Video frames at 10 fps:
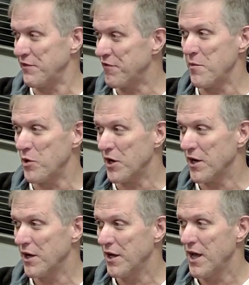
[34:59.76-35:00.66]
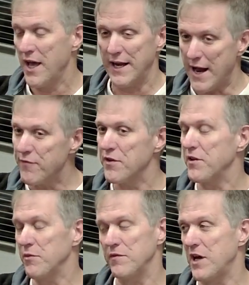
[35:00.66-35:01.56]
framework. And everything
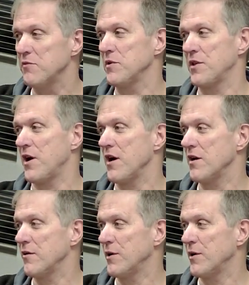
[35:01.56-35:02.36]
we've done with our